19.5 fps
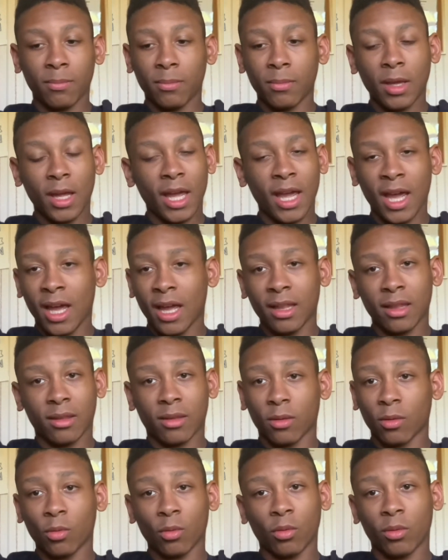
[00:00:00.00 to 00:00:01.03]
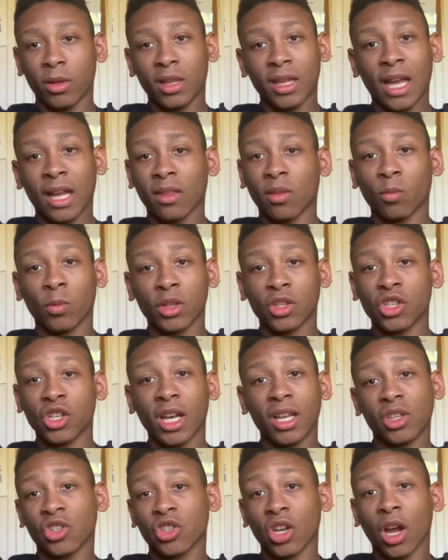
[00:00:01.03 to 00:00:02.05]
And that's what
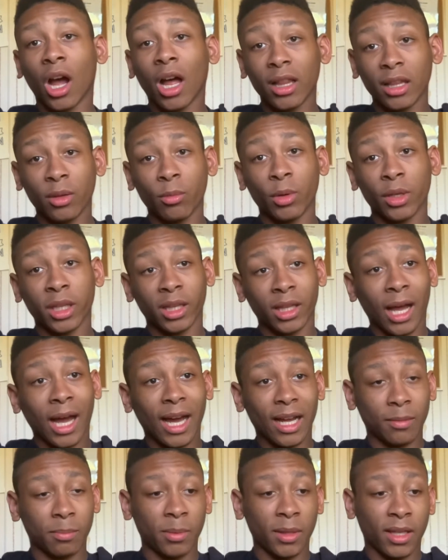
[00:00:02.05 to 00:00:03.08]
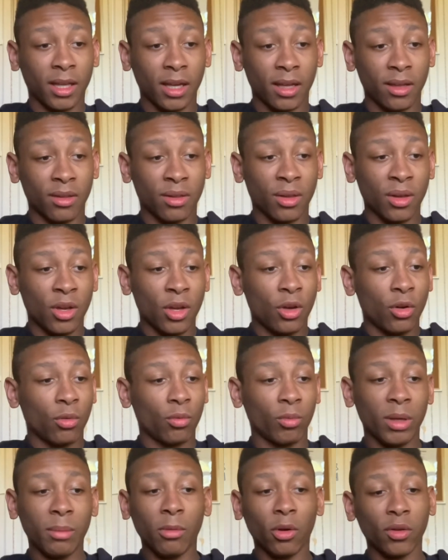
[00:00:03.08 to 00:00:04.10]
changed Hollywood a lot because
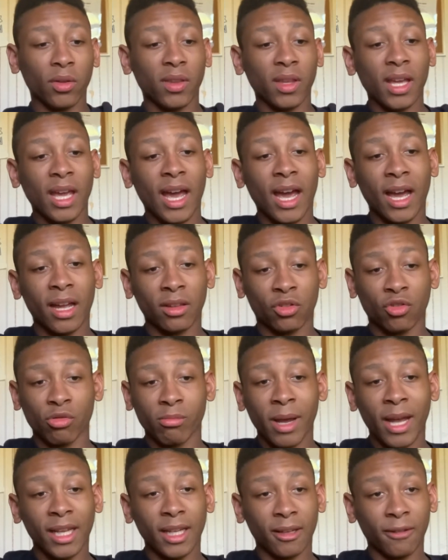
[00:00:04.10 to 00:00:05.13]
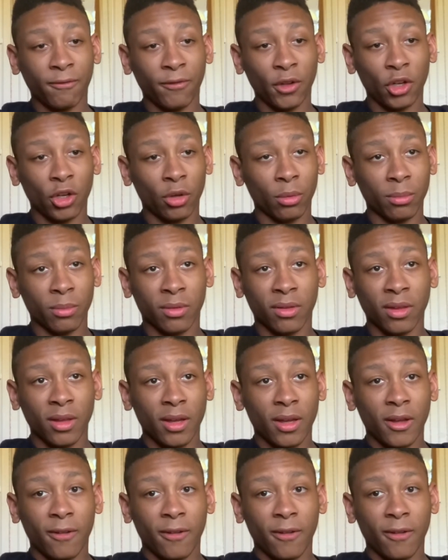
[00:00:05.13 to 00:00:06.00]
we mostly had dramatic films